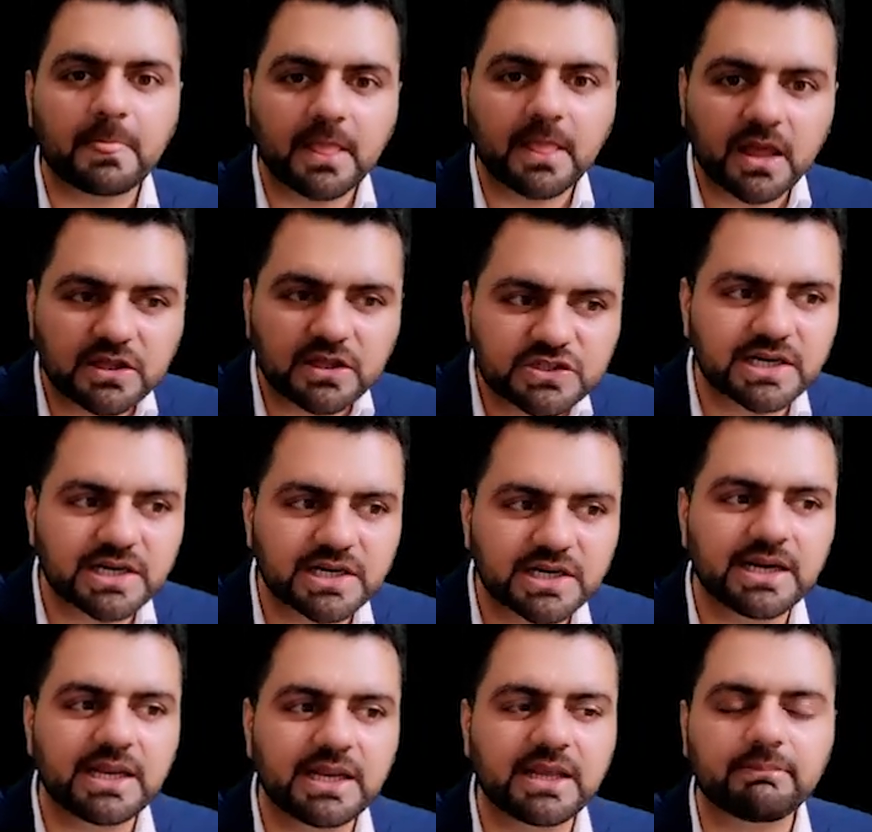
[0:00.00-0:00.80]

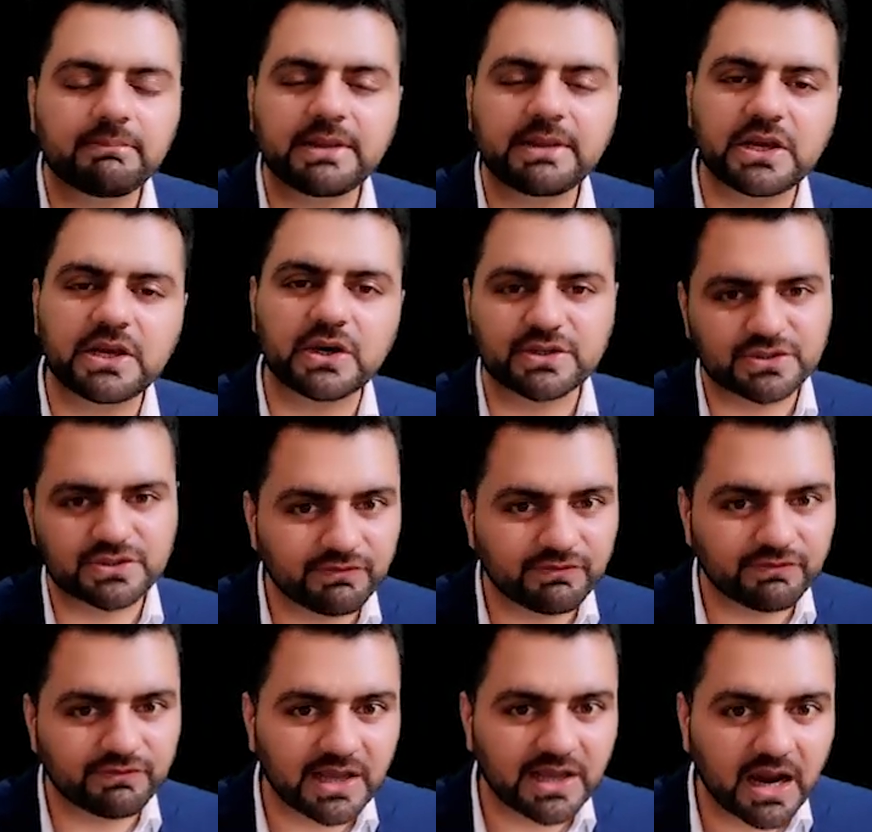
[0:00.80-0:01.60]
sterling because of
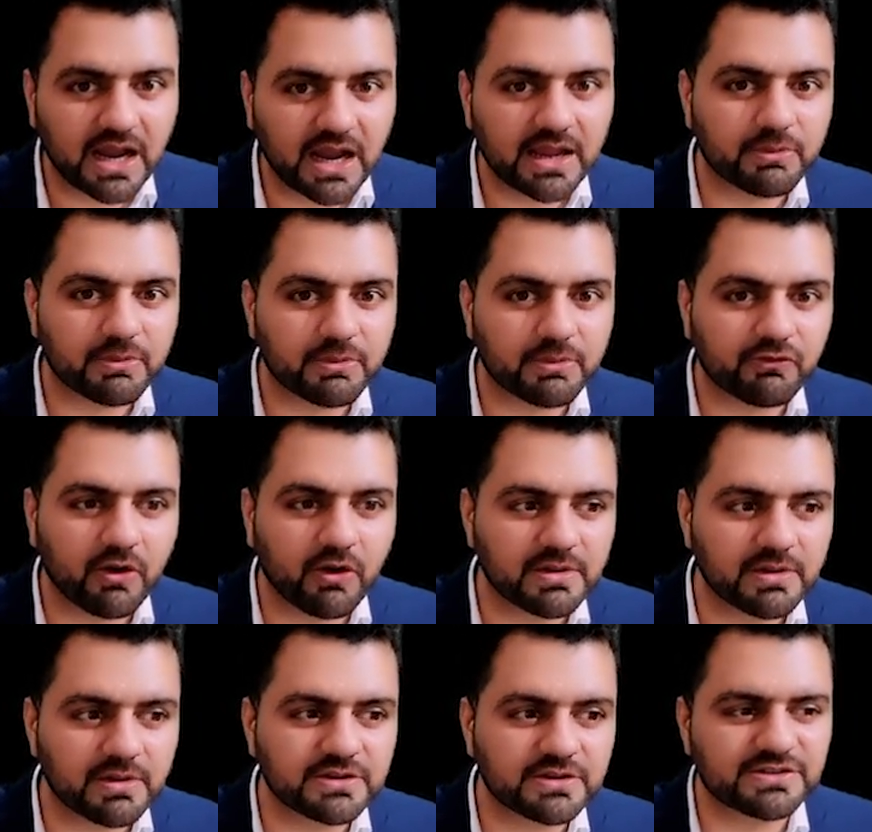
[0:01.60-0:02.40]
the high
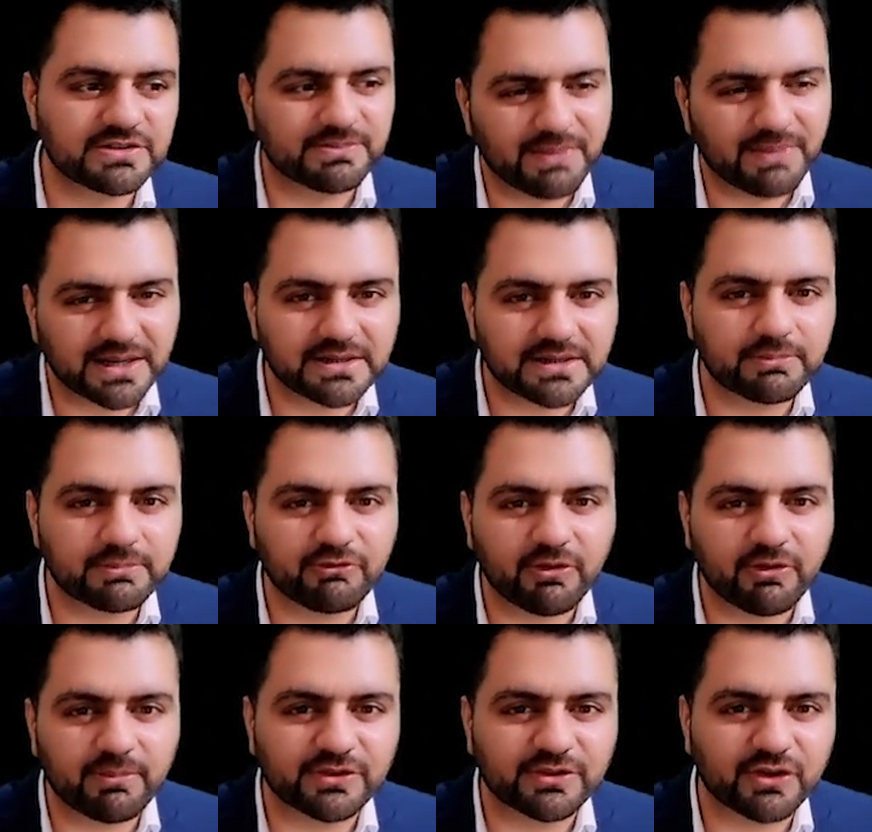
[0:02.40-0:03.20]
performance, the better
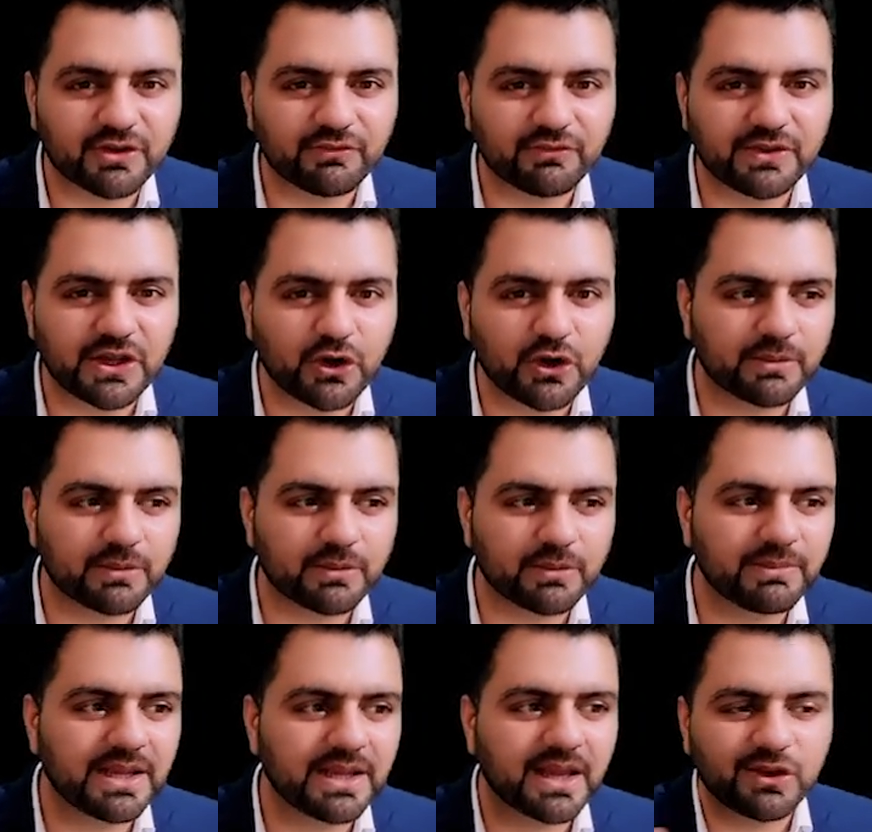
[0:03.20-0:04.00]
performance of the
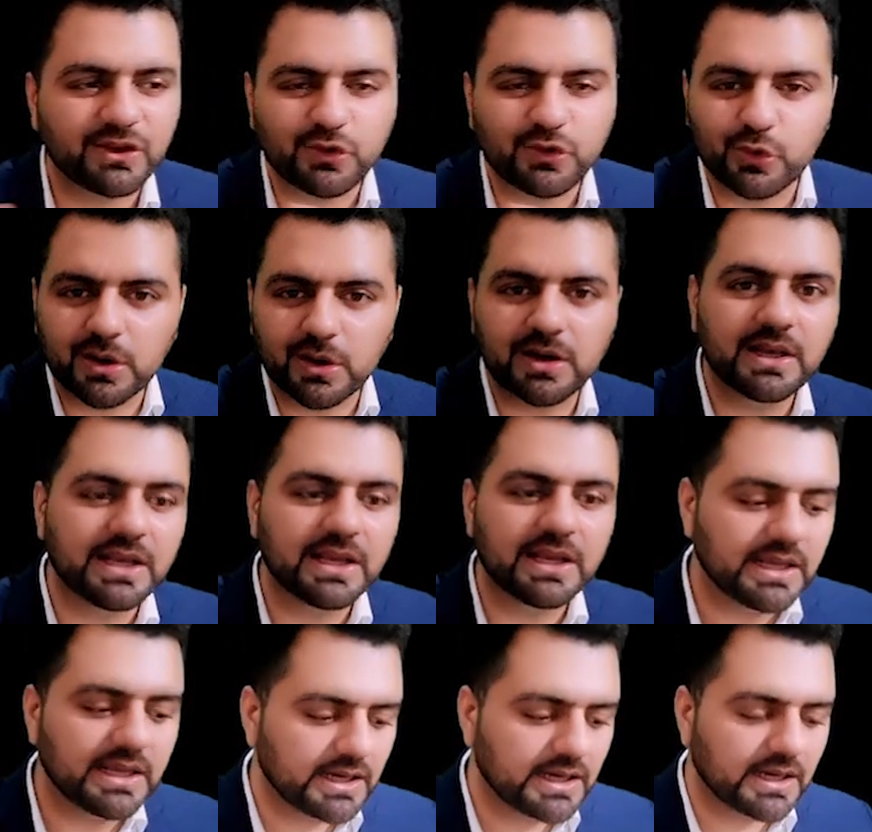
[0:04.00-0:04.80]
economy, and you are
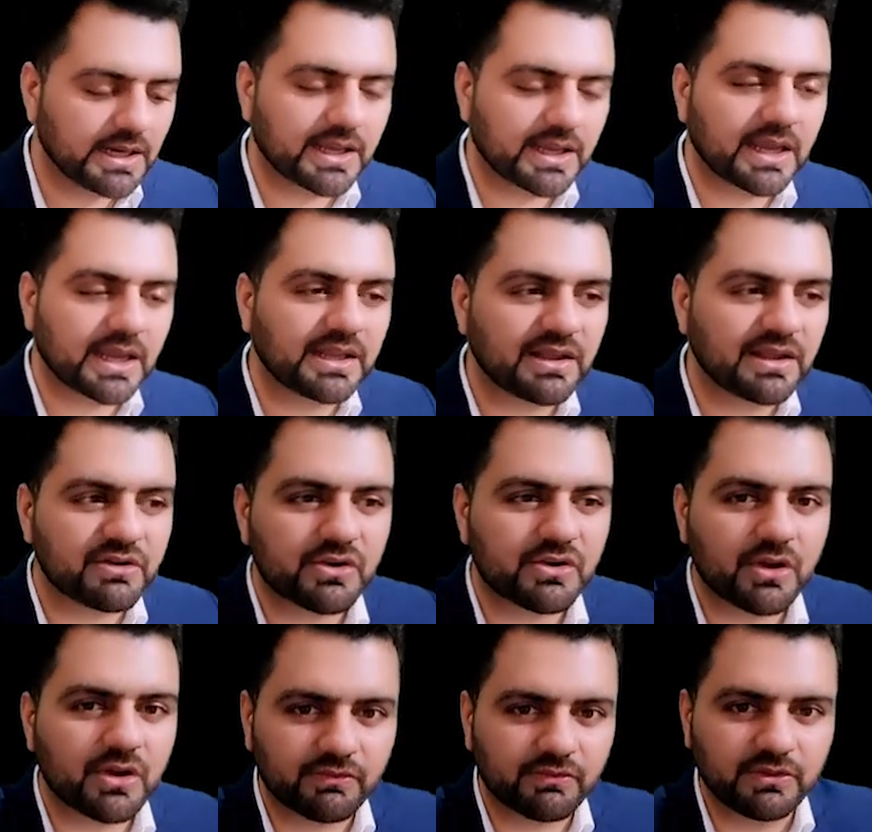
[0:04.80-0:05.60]
getting rid
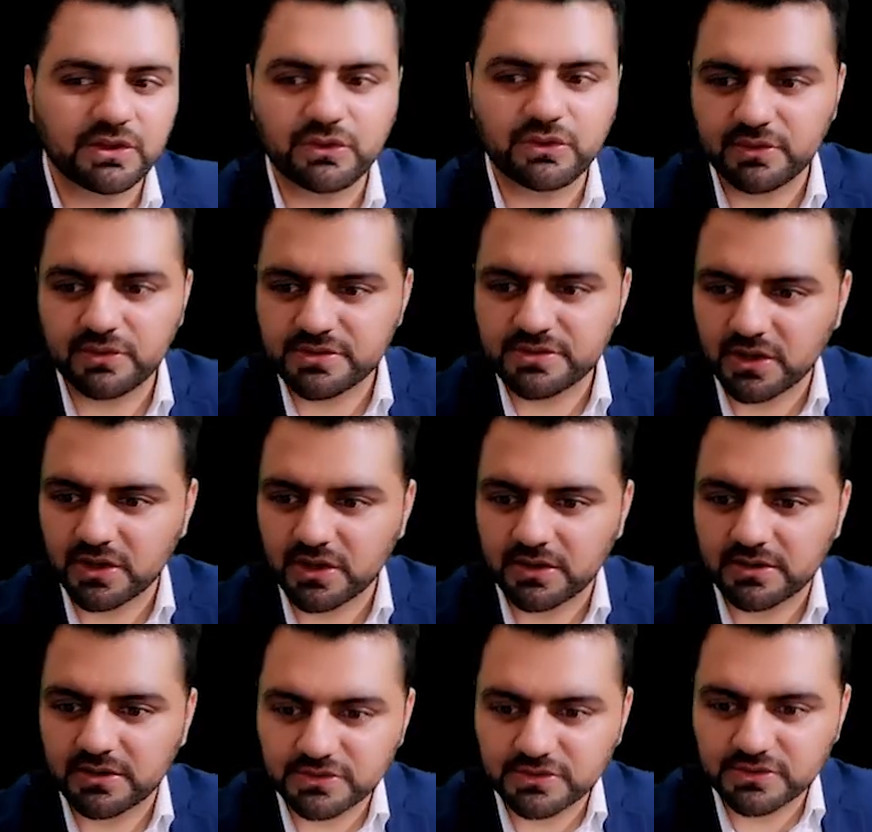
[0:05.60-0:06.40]
of the US
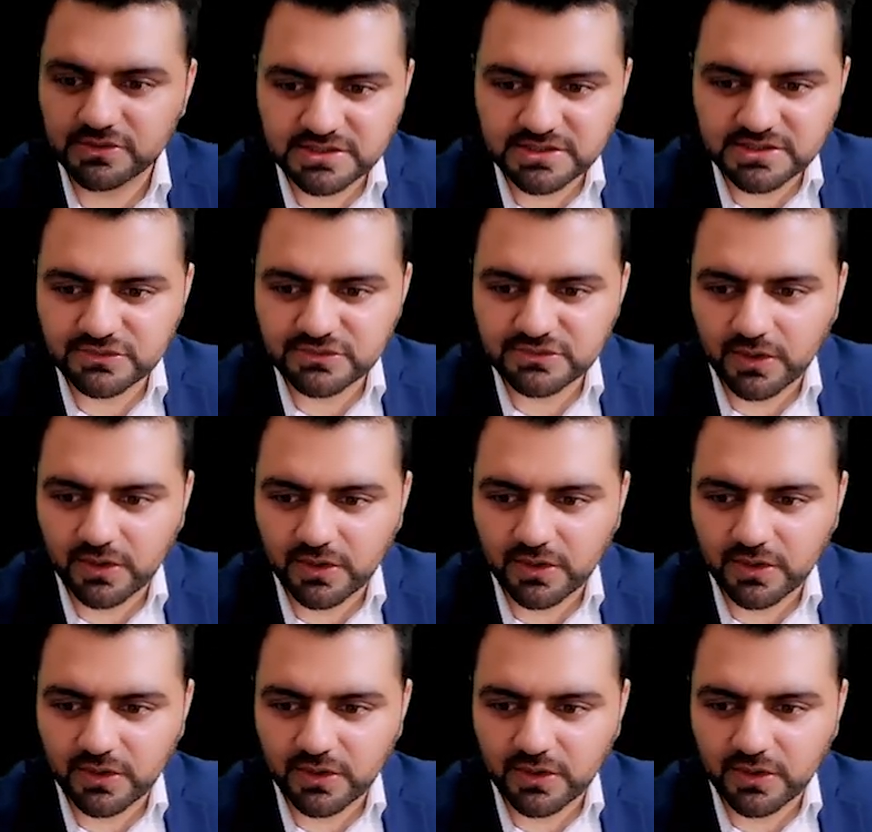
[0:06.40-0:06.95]
dollar. So this is what